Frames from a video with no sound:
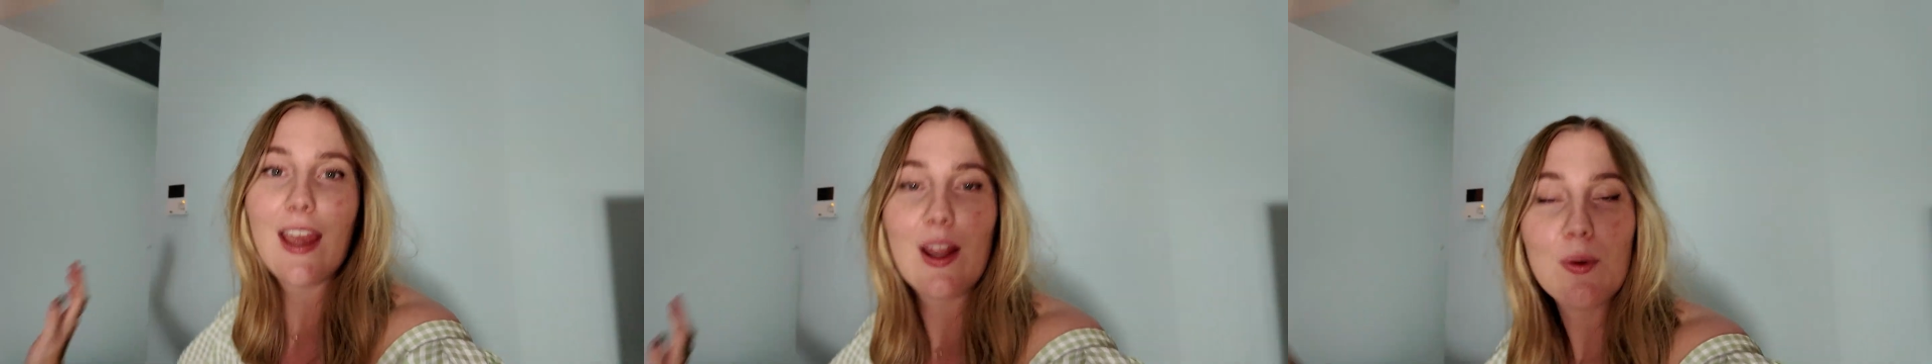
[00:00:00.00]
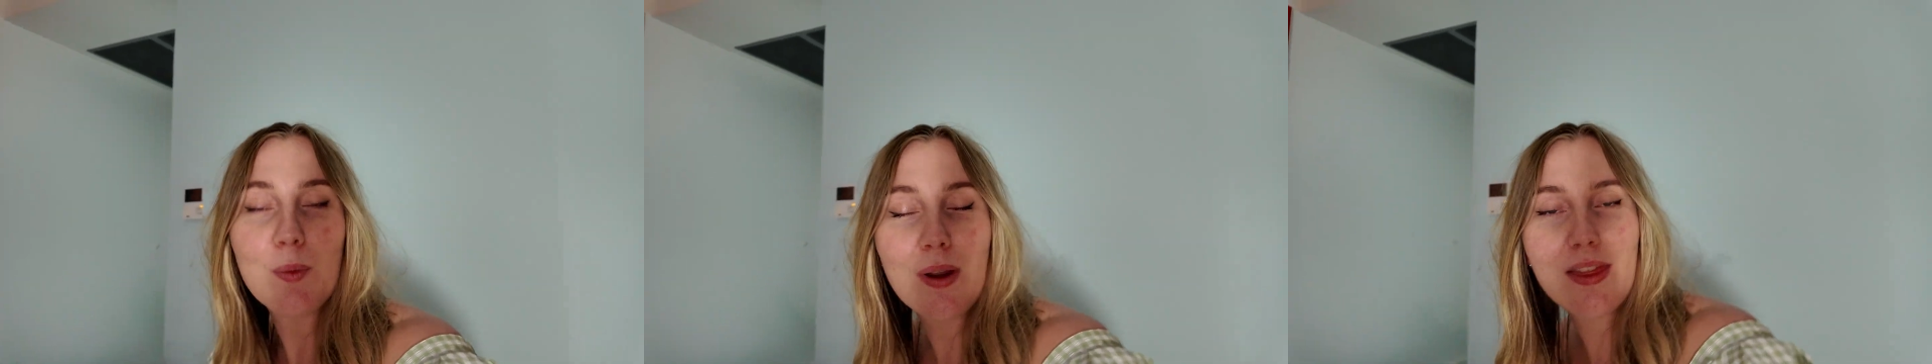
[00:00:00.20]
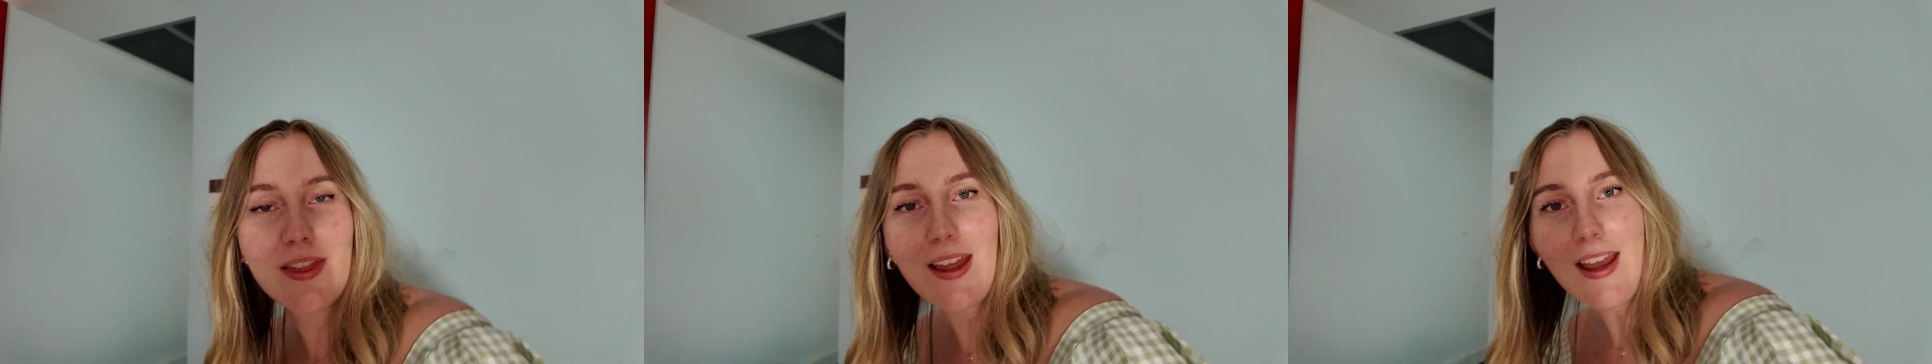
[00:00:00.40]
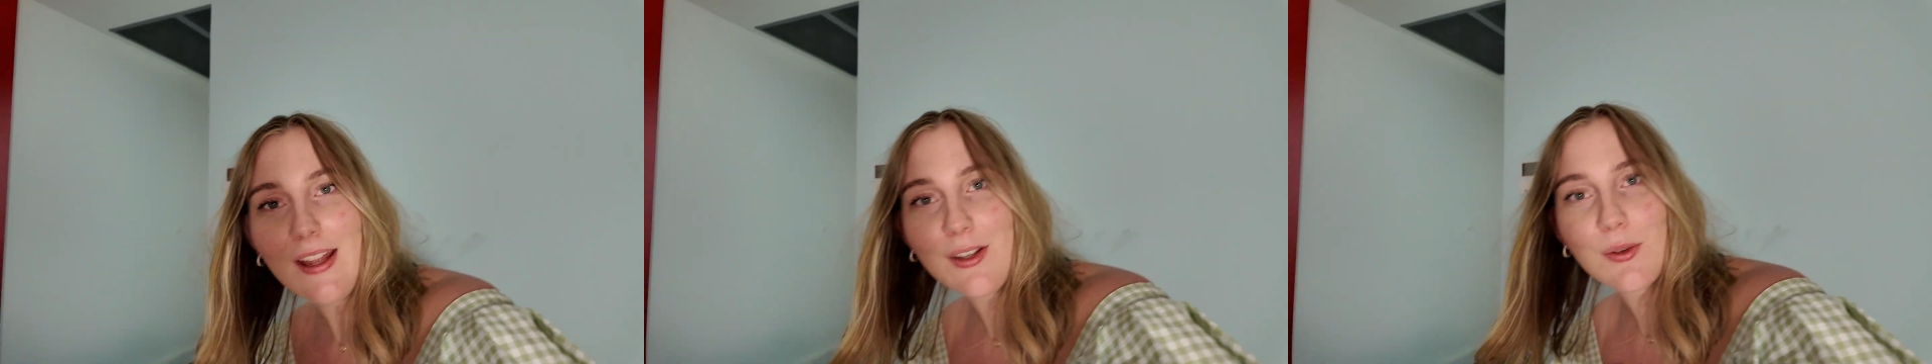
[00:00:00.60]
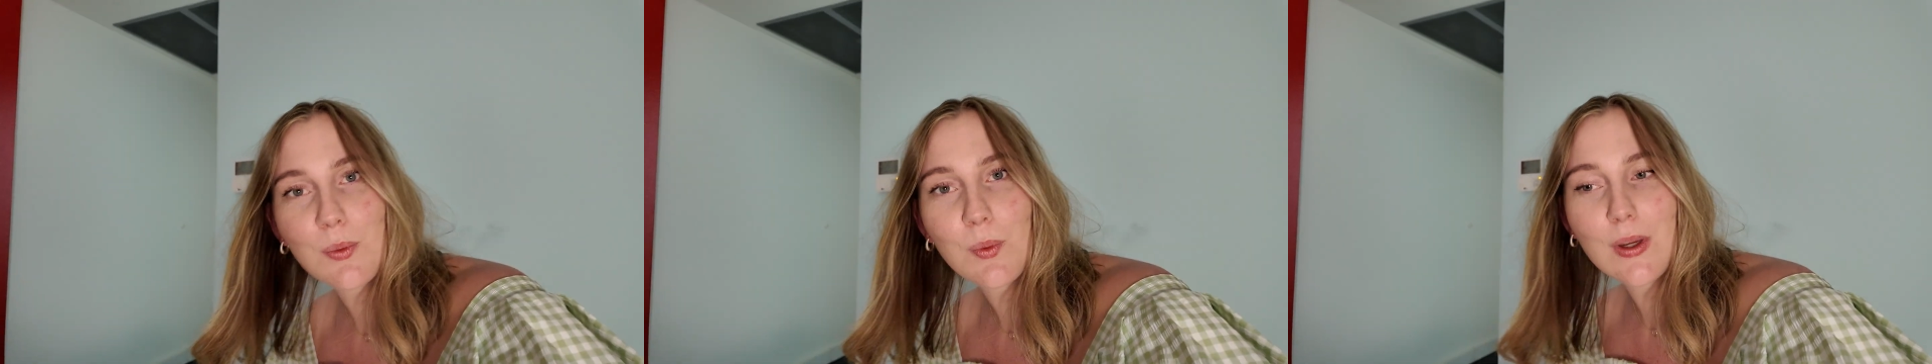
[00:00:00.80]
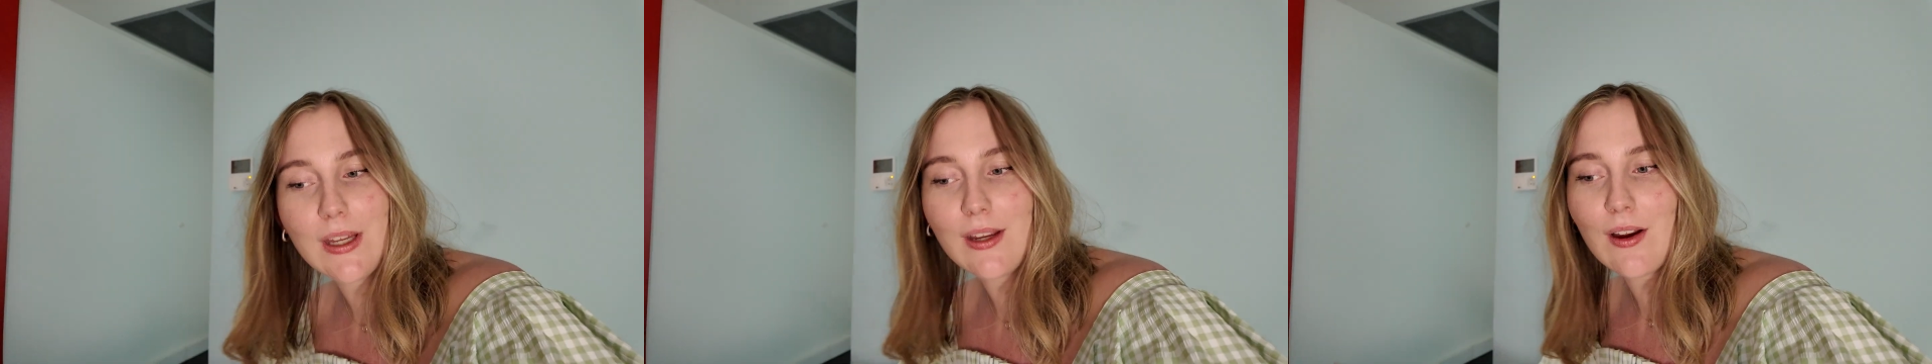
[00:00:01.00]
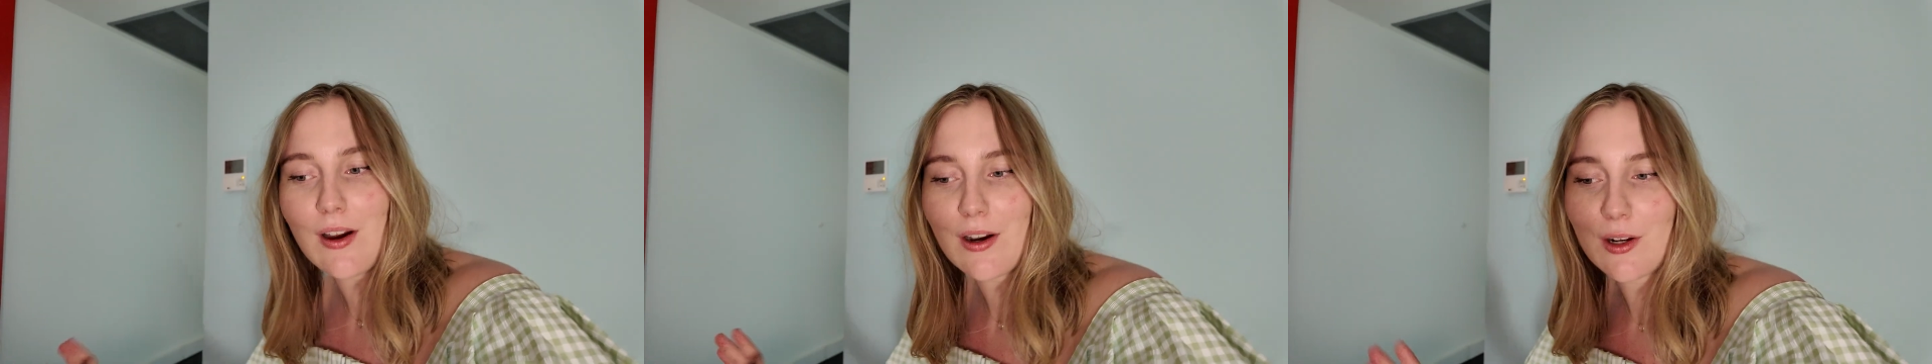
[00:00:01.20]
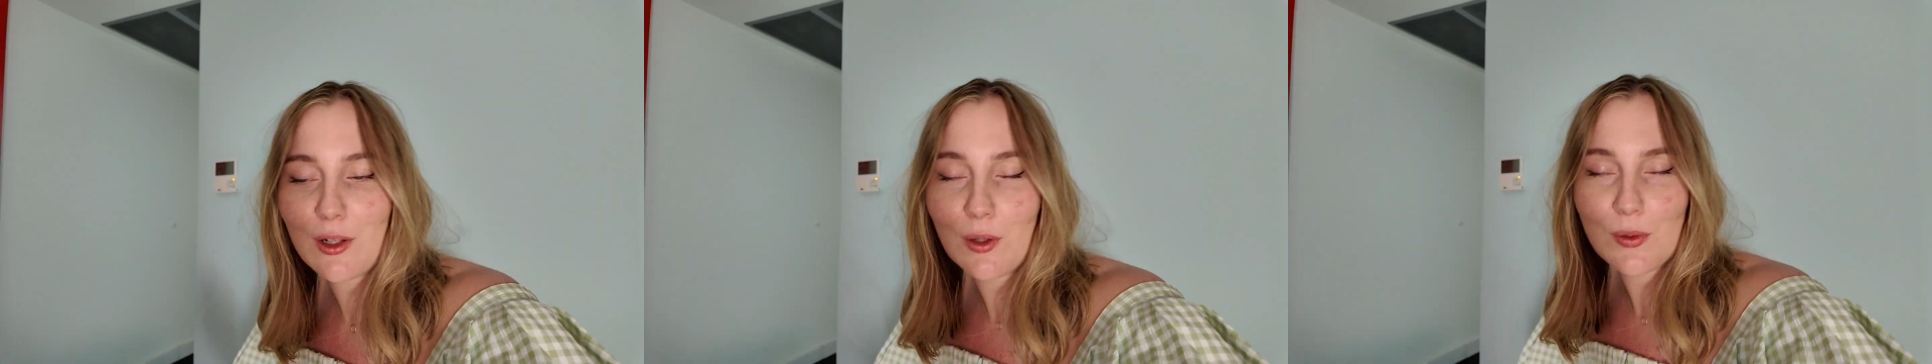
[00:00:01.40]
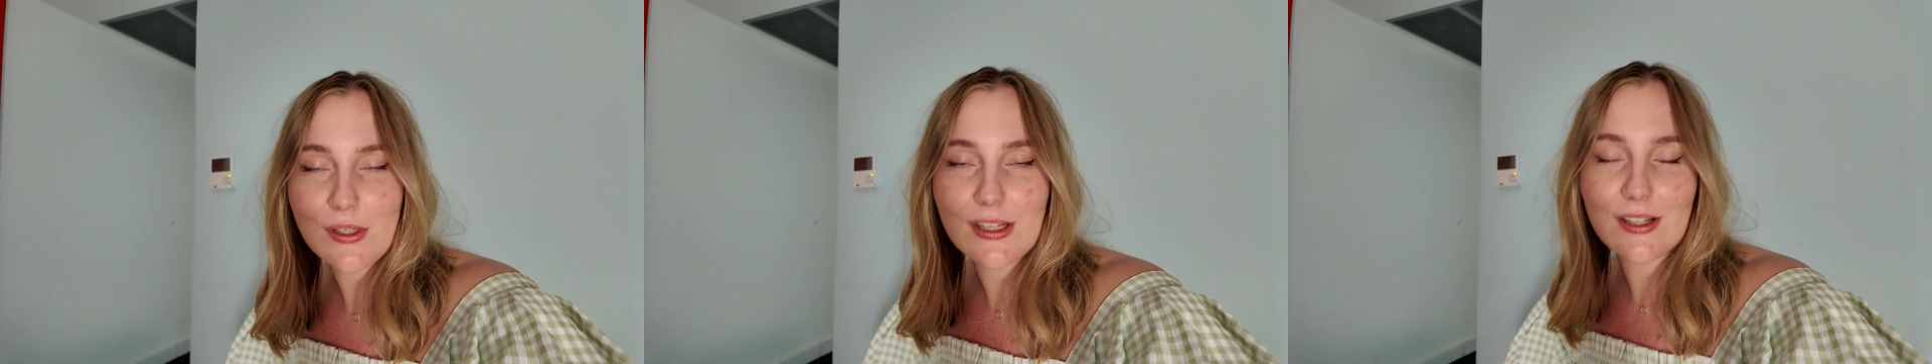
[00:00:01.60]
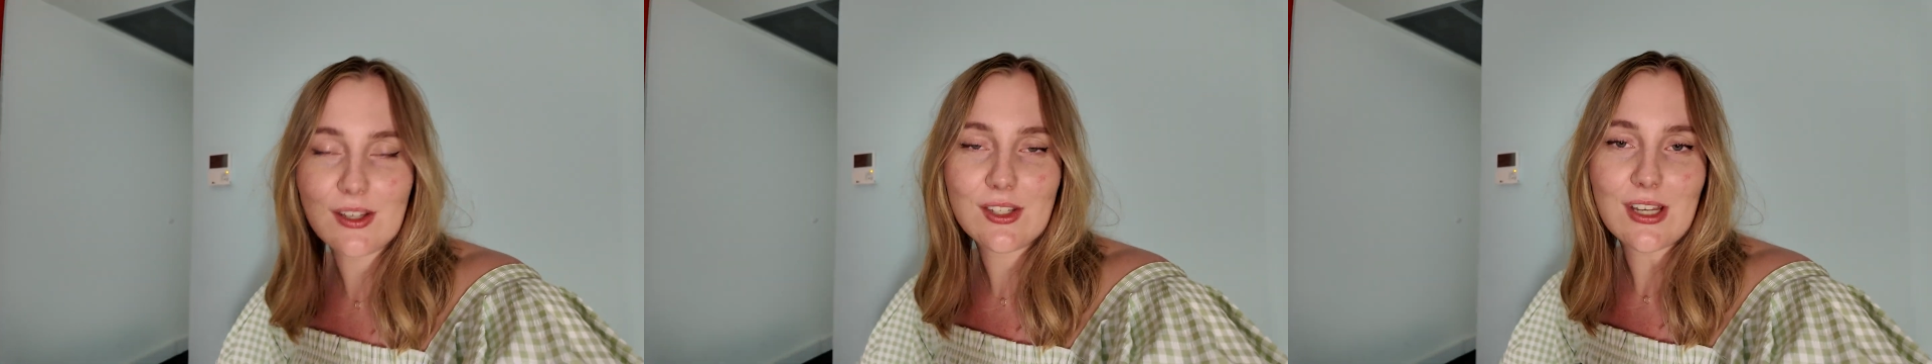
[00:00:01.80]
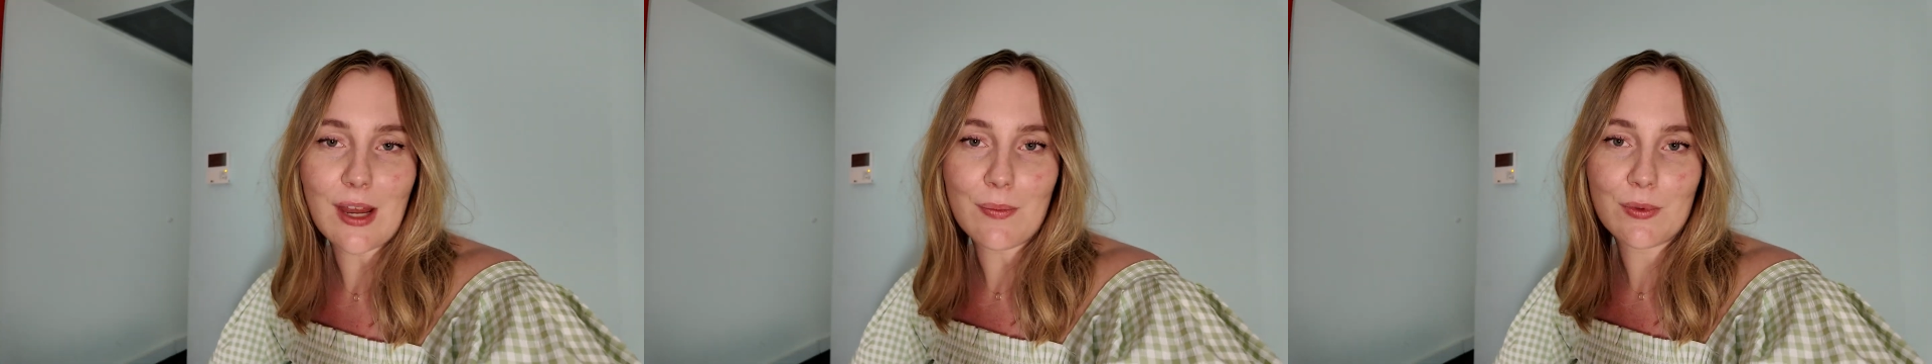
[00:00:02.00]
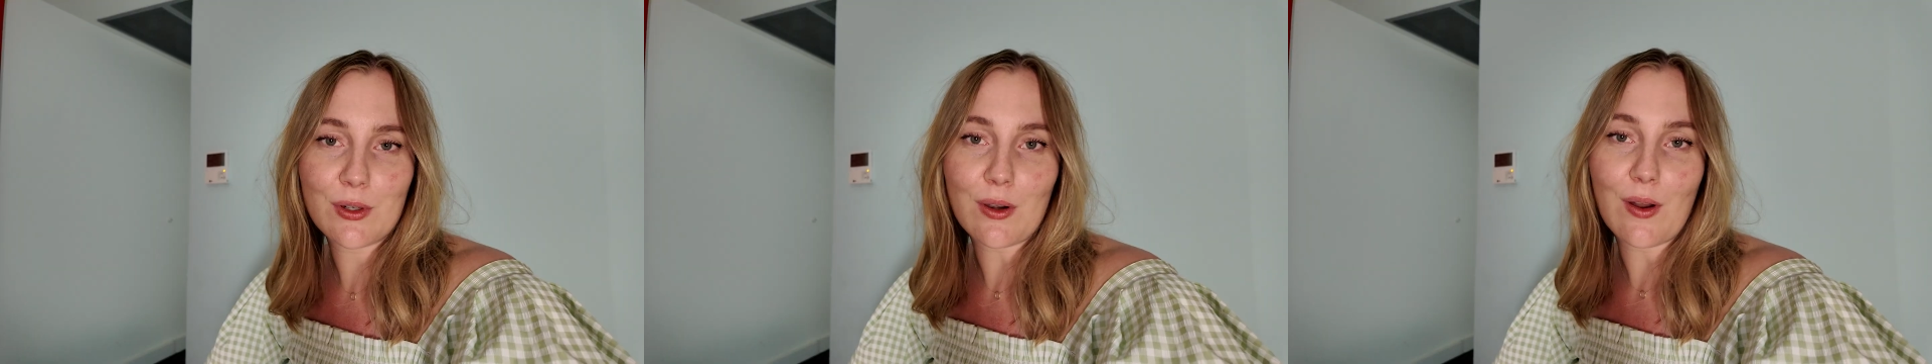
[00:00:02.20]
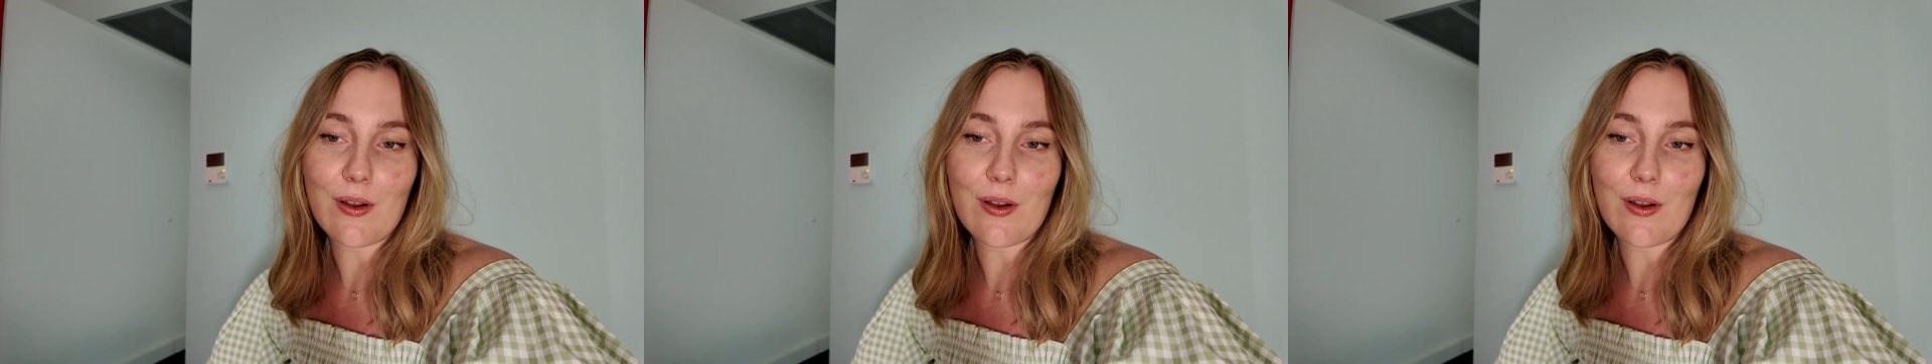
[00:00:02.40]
And with that, we are closing the chapter